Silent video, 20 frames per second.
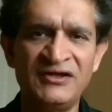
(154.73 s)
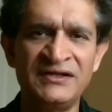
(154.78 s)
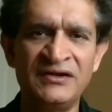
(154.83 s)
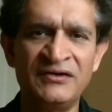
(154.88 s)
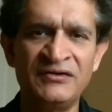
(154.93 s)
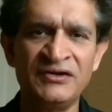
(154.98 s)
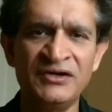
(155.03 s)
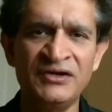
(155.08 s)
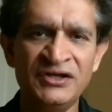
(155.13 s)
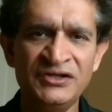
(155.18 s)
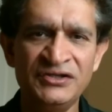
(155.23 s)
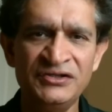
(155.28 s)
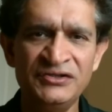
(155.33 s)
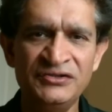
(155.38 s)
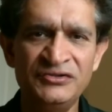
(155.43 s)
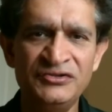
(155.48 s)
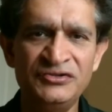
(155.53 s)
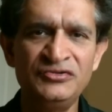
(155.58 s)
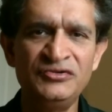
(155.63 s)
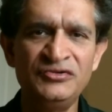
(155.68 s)
You
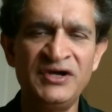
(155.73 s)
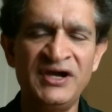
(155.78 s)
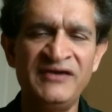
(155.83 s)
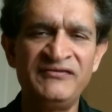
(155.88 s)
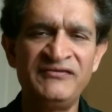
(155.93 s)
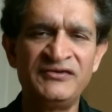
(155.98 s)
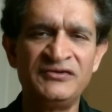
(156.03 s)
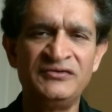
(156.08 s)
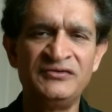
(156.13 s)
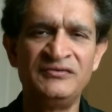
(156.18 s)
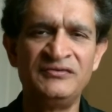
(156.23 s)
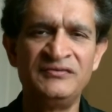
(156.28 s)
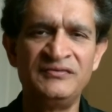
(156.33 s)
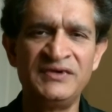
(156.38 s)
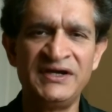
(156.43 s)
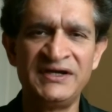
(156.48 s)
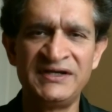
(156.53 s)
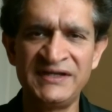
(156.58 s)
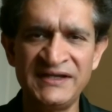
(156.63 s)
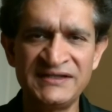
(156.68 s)
do have to,
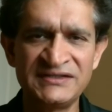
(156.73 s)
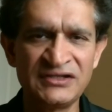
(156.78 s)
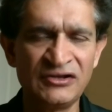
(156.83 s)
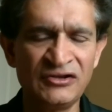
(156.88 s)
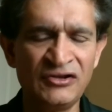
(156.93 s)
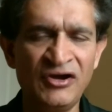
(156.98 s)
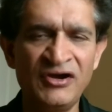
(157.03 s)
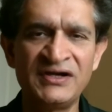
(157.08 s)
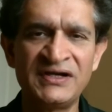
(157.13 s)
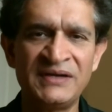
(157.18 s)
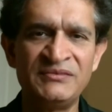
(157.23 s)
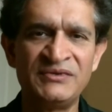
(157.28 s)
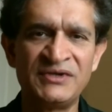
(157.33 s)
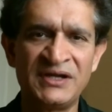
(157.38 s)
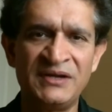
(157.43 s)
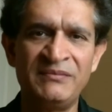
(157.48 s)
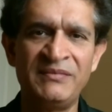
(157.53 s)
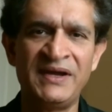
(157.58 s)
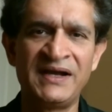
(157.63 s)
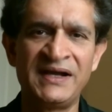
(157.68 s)
it takes a long time to
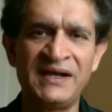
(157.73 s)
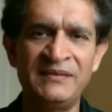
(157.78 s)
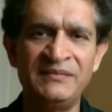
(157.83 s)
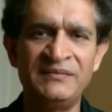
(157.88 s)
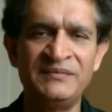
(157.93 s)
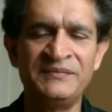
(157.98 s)
come back up.